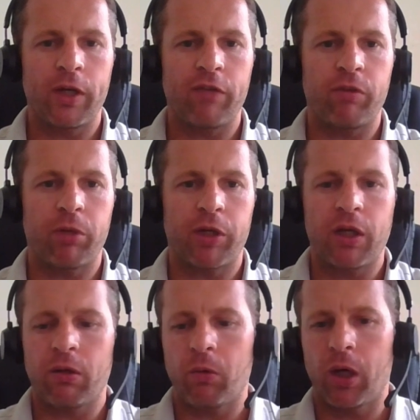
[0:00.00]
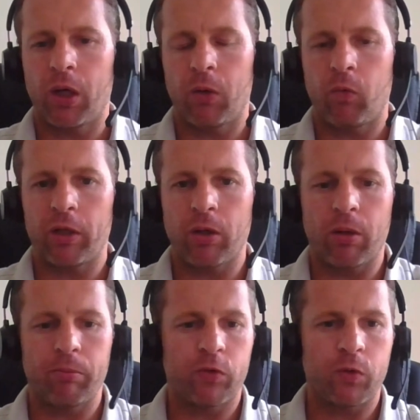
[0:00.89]
everybody.
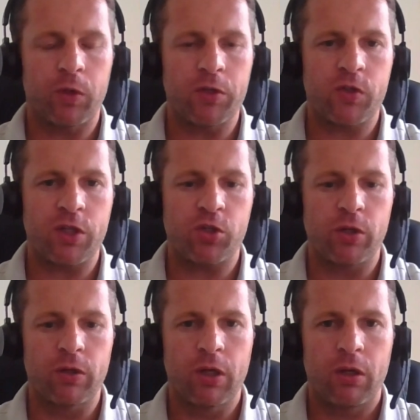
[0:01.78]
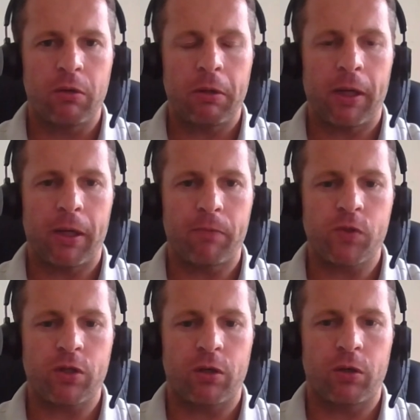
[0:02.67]
Welcome to this session.
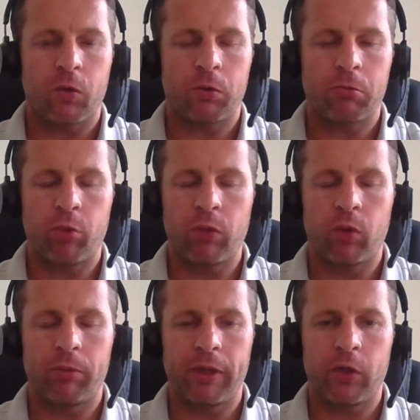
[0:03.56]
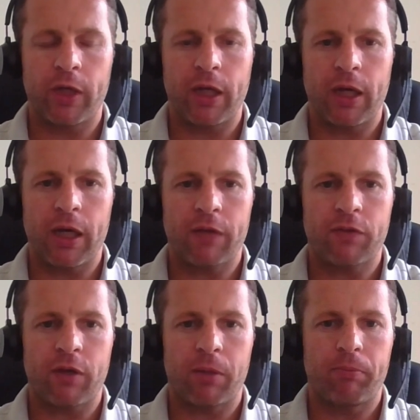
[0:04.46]
So we will be looking
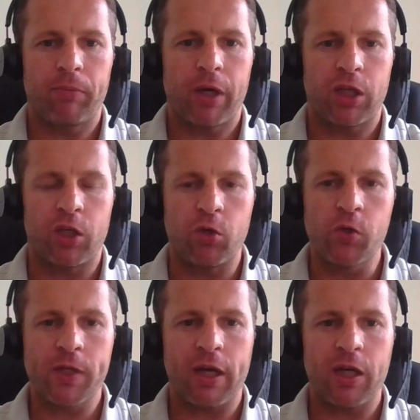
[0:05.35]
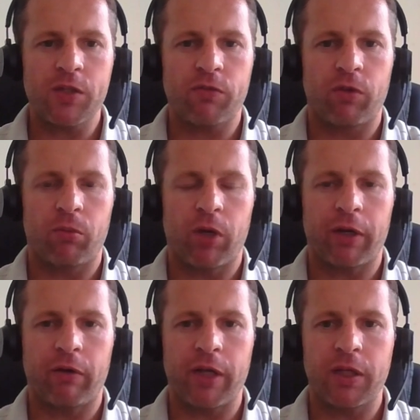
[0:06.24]
at a use case for
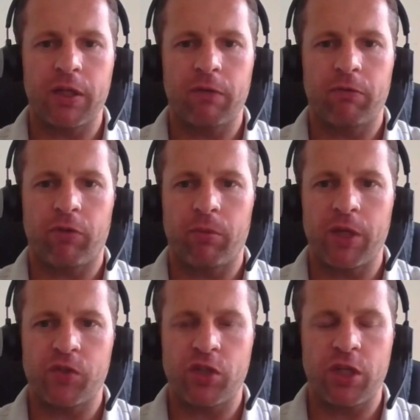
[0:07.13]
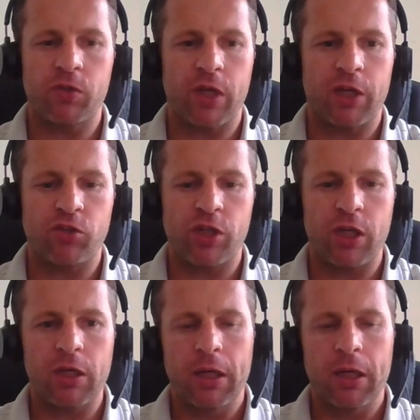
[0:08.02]
migrating from SG to XG.